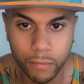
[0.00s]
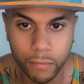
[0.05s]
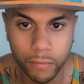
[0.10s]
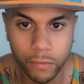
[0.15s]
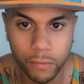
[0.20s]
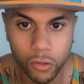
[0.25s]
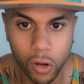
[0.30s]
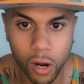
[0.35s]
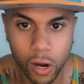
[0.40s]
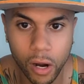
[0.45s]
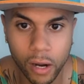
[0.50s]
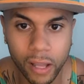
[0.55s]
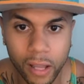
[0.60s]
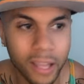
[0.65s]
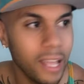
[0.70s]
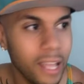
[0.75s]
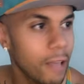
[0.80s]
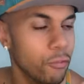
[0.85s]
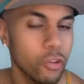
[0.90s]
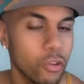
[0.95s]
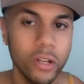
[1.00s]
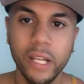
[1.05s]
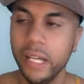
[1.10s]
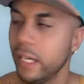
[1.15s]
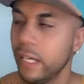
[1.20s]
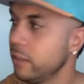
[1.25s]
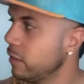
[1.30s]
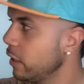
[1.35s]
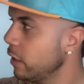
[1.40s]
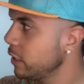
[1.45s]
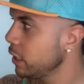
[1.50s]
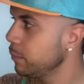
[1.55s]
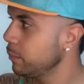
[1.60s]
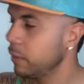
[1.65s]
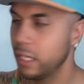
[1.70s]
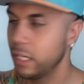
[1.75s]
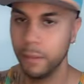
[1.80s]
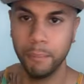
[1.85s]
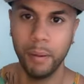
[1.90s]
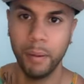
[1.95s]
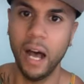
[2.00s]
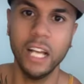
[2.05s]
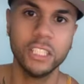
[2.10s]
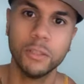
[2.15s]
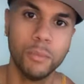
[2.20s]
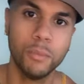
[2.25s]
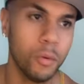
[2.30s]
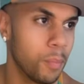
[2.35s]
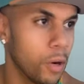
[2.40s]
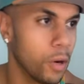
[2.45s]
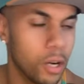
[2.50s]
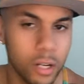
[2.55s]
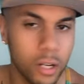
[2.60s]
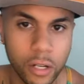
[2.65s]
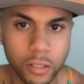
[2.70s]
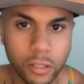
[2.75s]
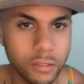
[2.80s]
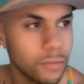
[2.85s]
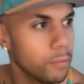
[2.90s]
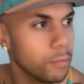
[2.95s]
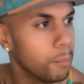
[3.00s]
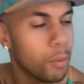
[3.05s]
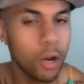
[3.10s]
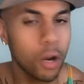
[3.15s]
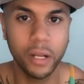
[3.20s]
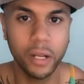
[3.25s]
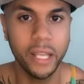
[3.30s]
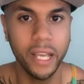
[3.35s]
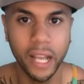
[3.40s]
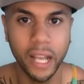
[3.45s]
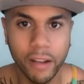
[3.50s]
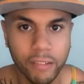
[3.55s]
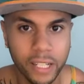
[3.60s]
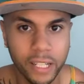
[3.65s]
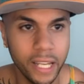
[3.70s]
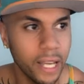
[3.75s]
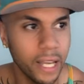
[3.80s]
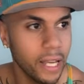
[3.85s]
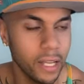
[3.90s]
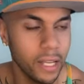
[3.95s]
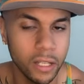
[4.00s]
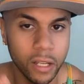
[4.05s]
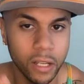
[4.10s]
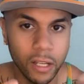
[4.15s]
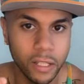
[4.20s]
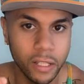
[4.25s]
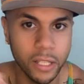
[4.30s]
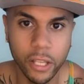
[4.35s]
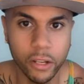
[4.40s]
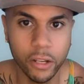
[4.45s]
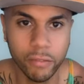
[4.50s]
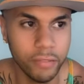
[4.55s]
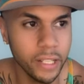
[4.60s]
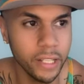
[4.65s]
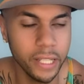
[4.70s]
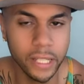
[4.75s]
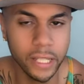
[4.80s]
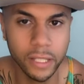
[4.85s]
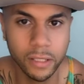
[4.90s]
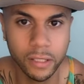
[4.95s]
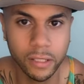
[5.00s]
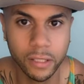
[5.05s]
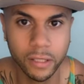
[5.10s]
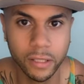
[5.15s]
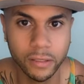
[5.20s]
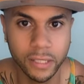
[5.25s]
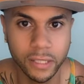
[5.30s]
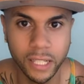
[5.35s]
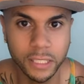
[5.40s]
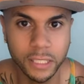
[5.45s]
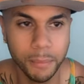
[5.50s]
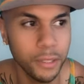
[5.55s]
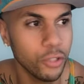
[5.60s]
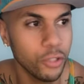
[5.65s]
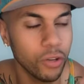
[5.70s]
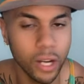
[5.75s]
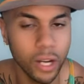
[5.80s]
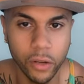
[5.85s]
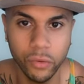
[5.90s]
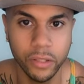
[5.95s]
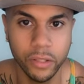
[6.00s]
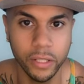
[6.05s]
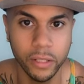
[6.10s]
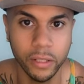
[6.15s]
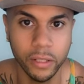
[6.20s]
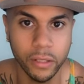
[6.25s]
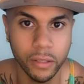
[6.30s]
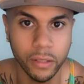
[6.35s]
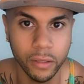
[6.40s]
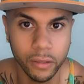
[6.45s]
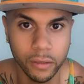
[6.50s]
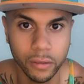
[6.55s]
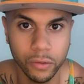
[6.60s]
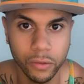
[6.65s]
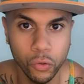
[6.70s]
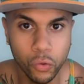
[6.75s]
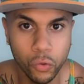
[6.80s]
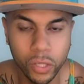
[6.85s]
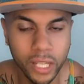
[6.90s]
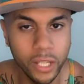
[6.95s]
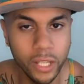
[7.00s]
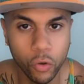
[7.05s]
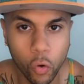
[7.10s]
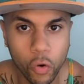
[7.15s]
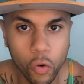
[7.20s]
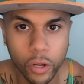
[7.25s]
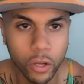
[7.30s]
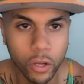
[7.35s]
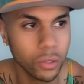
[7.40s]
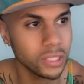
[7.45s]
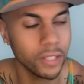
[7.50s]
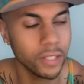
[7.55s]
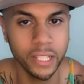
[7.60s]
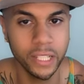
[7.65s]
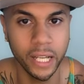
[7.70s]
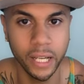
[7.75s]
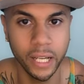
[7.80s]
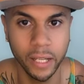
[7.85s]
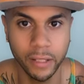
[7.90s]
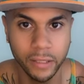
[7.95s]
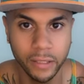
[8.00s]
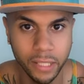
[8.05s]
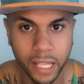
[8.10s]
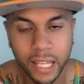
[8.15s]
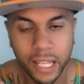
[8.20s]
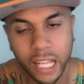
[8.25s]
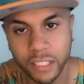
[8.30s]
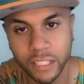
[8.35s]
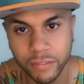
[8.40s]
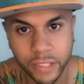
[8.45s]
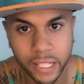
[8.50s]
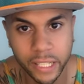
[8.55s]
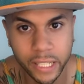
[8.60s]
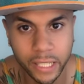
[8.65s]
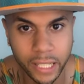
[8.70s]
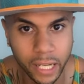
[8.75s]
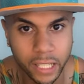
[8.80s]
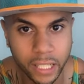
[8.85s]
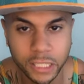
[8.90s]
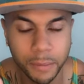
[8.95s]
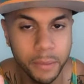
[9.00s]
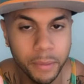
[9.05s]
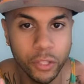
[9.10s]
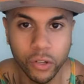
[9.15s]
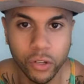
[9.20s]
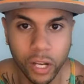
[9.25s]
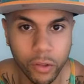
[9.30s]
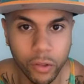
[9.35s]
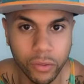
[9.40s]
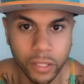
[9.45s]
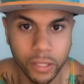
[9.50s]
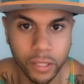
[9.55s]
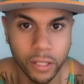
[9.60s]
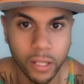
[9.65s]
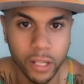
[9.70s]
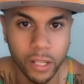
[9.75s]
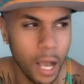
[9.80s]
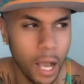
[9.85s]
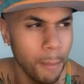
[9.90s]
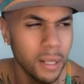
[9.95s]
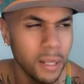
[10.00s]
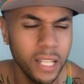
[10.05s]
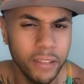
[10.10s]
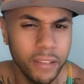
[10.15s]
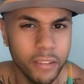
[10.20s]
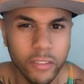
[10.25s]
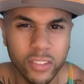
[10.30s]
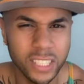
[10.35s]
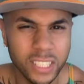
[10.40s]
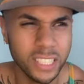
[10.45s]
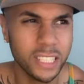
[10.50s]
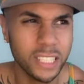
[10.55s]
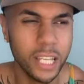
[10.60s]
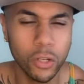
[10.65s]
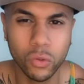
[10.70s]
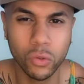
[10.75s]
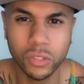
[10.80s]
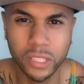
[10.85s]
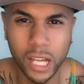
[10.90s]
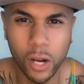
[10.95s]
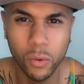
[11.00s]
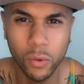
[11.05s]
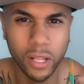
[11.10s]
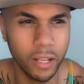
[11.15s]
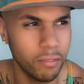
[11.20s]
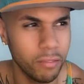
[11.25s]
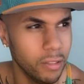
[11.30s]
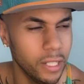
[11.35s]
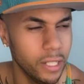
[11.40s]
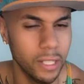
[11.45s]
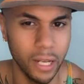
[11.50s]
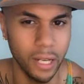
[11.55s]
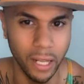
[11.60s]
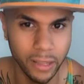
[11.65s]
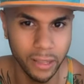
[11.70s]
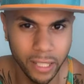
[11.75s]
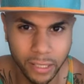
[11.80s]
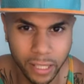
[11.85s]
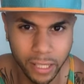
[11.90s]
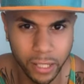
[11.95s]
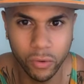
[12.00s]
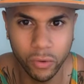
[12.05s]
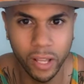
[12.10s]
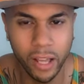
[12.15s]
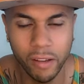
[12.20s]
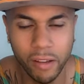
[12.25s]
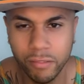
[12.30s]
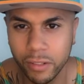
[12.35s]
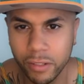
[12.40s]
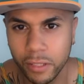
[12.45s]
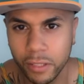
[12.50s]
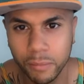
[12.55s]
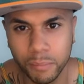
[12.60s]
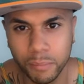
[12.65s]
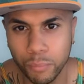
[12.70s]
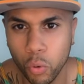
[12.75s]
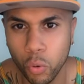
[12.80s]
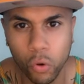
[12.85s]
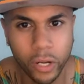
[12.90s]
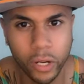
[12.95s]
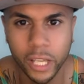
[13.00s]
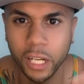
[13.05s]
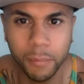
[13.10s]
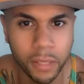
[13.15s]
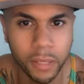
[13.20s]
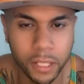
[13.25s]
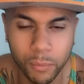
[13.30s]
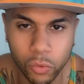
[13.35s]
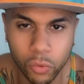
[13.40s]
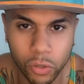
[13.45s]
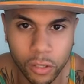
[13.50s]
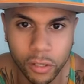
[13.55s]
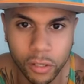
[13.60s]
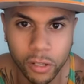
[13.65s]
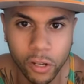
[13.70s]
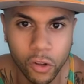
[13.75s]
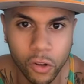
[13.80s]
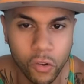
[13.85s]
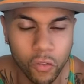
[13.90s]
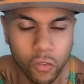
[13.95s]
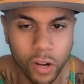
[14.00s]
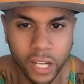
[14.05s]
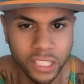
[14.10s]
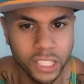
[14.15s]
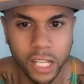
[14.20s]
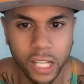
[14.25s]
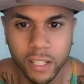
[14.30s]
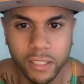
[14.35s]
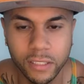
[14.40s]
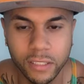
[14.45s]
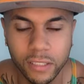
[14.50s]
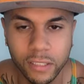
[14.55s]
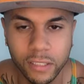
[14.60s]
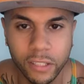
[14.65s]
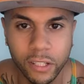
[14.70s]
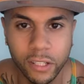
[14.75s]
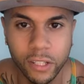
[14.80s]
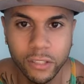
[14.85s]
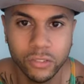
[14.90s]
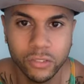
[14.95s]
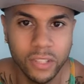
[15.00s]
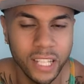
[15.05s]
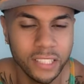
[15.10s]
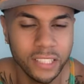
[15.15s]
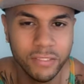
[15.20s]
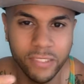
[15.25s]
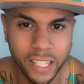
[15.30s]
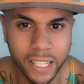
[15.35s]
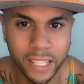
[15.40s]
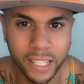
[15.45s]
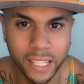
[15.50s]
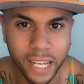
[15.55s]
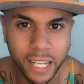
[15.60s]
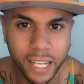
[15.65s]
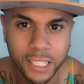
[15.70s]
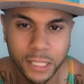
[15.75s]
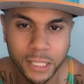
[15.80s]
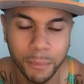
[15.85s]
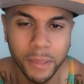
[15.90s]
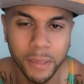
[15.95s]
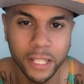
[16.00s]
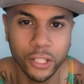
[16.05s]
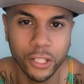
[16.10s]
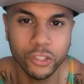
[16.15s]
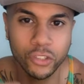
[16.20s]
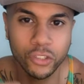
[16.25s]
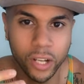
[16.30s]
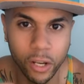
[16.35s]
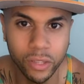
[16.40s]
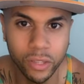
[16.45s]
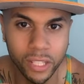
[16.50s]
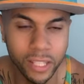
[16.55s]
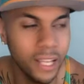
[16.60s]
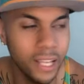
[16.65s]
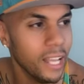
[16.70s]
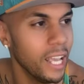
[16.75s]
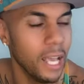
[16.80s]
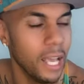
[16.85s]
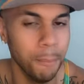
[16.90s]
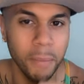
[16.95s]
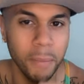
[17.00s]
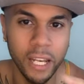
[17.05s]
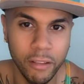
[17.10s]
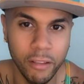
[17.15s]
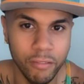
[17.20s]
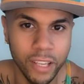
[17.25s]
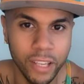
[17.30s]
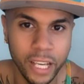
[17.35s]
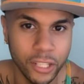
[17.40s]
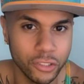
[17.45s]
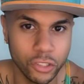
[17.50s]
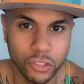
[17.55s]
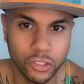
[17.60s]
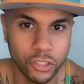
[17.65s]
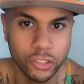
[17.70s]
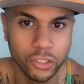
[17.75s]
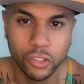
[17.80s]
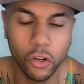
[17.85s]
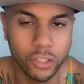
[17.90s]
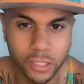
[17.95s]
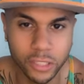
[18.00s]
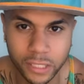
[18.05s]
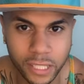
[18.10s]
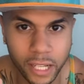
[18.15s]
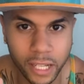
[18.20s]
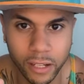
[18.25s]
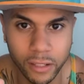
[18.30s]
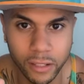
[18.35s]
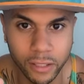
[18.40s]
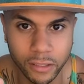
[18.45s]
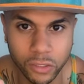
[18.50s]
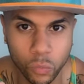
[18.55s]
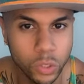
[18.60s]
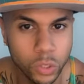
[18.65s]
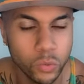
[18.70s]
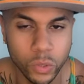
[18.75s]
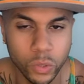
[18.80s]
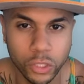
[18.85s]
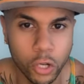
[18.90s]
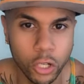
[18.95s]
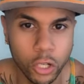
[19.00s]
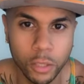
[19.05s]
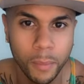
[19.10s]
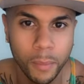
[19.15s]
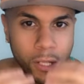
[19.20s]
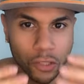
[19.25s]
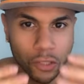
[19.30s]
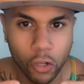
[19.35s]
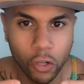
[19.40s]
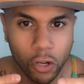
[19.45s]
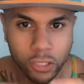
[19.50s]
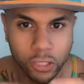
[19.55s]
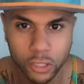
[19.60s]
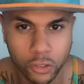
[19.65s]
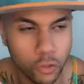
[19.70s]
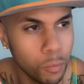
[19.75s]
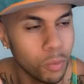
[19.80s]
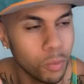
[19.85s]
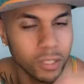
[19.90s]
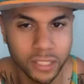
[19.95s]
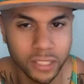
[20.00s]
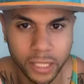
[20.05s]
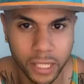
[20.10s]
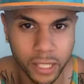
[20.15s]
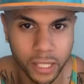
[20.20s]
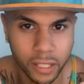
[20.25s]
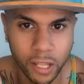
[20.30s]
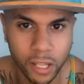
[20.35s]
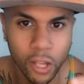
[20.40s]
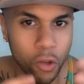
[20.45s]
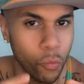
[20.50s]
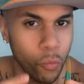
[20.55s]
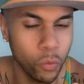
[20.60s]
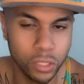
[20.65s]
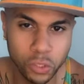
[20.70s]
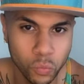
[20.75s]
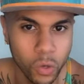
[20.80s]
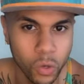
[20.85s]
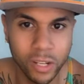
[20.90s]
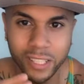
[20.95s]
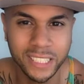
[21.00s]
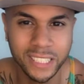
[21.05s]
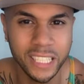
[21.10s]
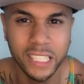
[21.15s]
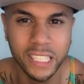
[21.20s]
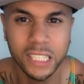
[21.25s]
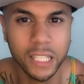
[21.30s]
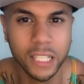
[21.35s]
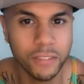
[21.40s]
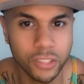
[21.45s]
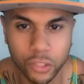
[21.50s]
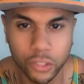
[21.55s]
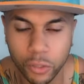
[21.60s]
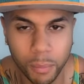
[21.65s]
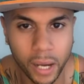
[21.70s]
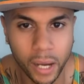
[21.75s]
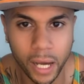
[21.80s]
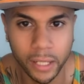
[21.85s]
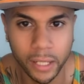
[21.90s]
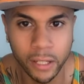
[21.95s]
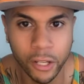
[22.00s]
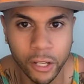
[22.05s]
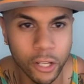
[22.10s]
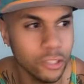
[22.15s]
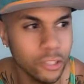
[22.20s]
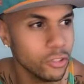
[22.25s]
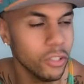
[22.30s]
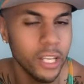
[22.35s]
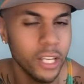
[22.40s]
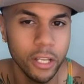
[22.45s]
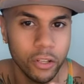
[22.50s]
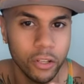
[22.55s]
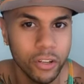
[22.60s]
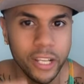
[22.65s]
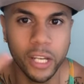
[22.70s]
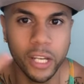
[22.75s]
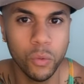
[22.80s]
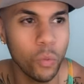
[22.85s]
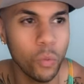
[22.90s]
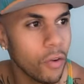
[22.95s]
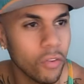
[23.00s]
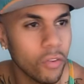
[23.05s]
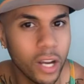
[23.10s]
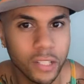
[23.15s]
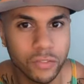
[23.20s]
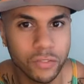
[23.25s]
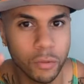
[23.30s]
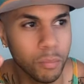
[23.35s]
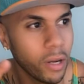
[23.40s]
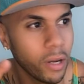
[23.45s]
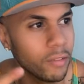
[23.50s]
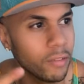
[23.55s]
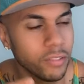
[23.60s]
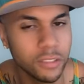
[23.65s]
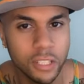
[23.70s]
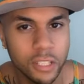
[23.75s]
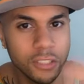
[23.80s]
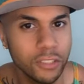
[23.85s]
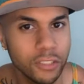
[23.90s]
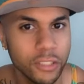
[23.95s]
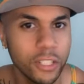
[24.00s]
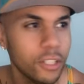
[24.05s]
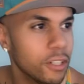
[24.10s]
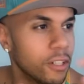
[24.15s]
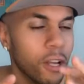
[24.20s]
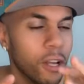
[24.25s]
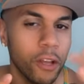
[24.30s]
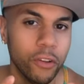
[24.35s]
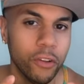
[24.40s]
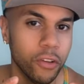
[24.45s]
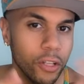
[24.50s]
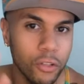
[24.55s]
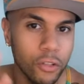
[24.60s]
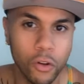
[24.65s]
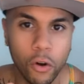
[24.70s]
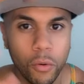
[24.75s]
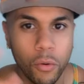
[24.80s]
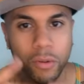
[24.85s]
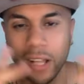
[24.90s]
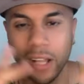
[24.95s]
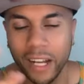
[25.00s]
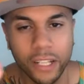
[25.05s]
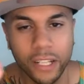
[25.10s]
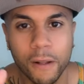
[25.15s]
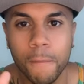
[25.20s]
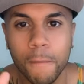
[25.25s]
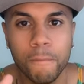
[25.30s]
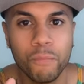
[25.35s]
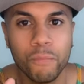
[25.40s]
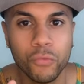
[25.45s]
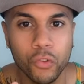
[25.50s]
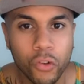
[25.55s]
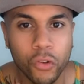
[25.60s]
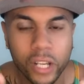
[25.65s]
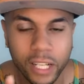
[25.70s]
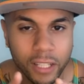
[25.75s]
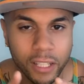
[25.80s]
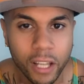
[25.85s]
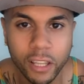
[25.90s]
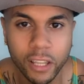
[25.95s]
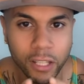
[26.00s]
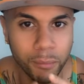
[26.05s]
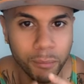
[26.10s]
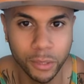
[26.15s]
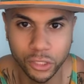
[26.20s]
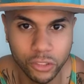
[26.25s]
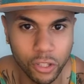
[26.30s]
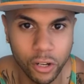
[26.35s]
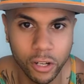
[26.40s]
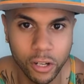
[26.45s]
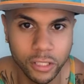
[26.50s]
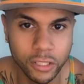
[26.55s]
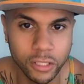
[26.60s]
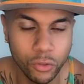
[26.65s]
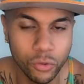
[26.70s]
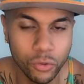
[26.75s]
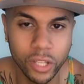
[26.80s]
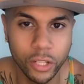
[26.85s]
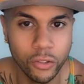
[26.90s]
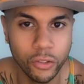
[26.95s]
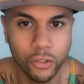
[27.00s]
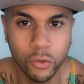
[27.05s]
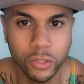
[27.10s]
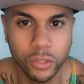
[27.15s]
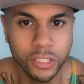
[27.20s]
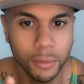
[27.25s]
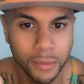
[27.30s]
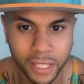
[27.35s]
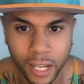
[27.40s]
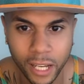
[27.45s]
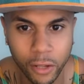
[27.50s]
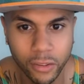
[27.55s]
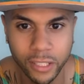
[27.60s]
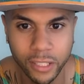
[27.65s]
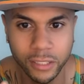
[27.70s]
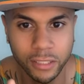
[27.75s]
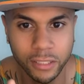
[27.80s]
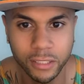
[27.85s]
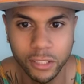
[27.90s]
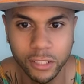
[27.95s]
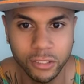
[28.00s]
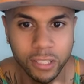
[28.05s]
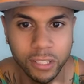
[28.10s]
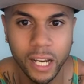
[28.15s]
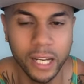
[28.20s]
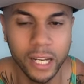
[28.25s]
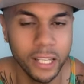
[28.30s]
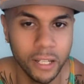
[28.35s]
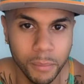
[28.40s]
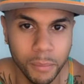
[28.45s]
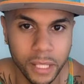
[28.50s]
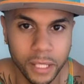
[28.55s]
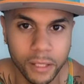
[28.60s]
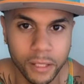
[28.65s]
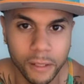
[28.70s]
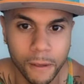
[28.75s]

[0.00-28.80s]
All right. If you're eating nothing but Impossible Burgers from Burger King every day, yeah, you're vegan. That doesn't mean you're healthy. You can eat Oreos every day. Yeah, that's vegan. That doesn't mean you're healthy. I believe even Skittles now are like vegan. I think they don't have pork in them anymore, right? Gelatin. So that's vegan. That doesn't mean that you're healthy. And many vegans are just starchitarians, which we talked about. Starch is super acidic, which is where disease lives in your body. So yeah, you're eating white rice for breakfast, lunch, dinner. You're eating your own, like, you're eating nothing but starch and you think you're doing something healthy just because you're not eating meat.